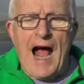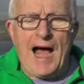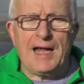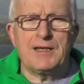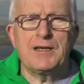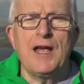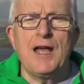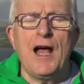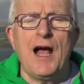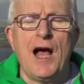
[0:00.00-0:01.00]
And
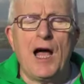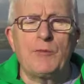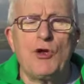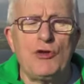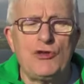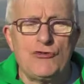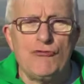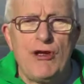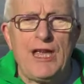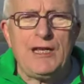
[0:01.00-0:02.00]
I'm going to
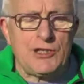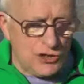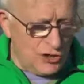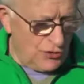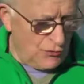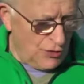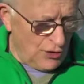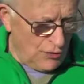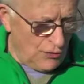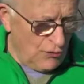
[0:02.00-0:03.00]
read to
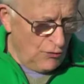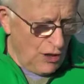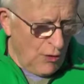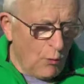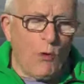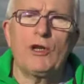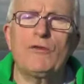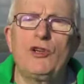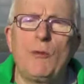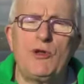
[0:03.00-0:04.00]
you one
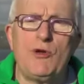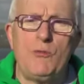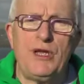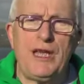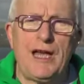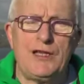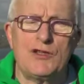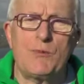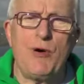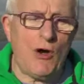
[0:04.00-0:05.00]
of W.B.
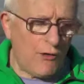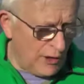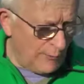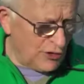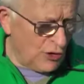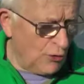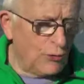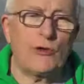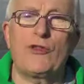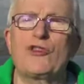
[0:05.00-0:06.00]
Yeats' poems
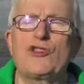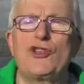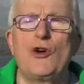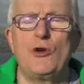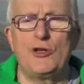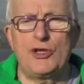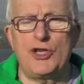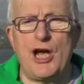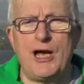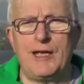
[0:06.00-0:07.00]
called The Stolen
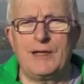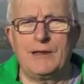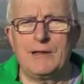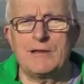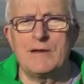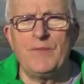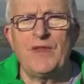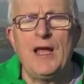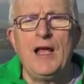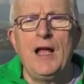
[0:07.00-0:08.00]
Child.
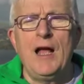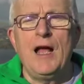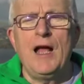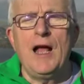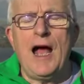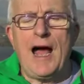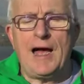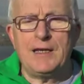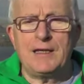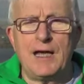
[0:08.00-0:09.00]

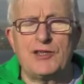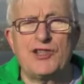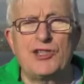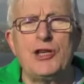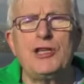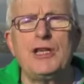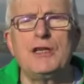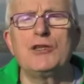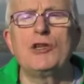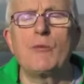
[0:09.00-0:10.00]
And I
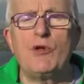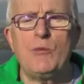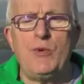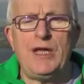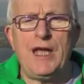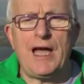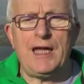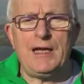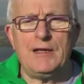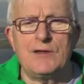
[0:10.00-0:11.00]
studied W.B.
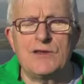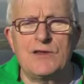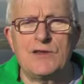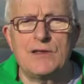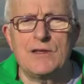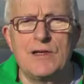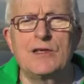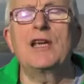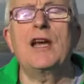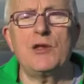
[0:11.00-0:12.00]
Yeats
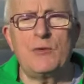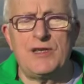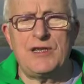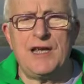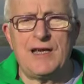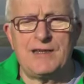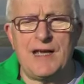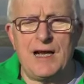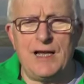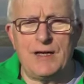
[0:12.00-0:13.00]
together with T.S.
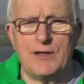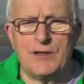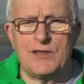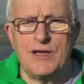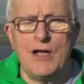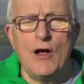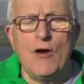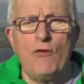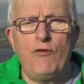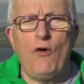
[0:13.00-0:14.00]
Eliot
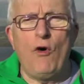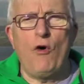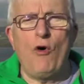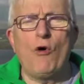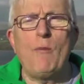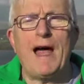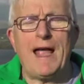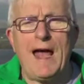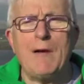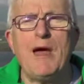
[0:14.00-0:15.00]
for my
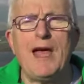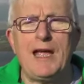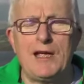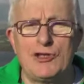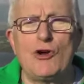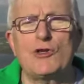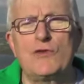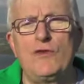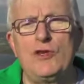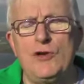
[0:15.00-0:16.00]
MA at
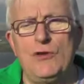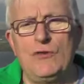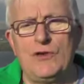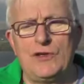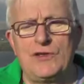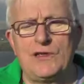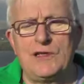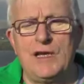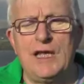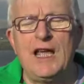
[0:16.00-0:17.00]
Oxford
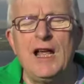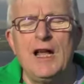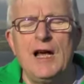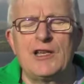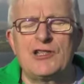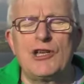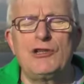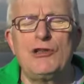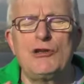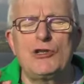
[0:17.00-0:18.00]
University. I
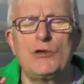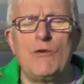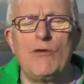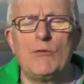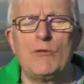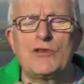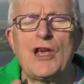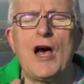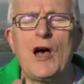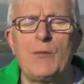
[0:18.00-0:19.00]
studied the two of them as
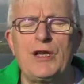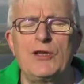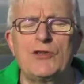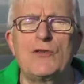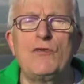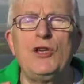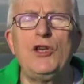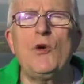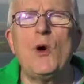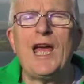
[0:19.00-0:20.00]
harbingers of a
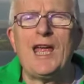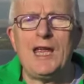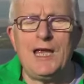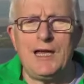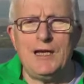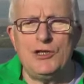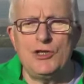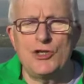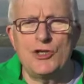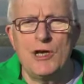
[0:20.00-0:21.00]
new
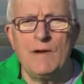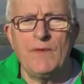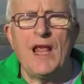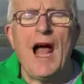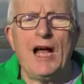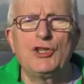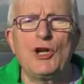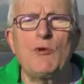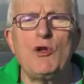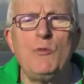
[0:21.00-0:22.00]
age. And
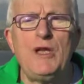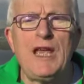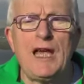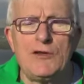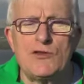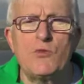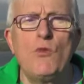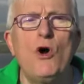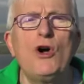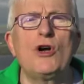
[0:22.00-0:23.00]
W.B. Yeats
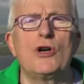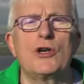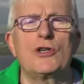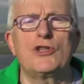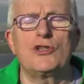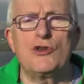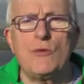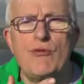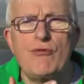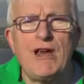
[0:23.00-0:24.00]
worked to
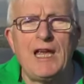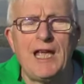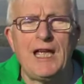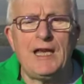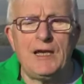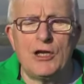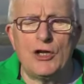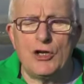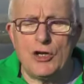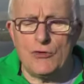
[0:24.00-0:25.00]
bring in
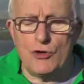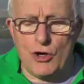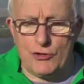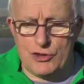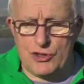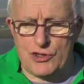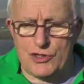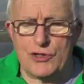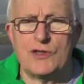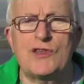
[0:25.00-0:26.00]
a new
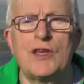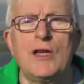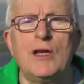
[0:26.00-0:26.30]
consciousness,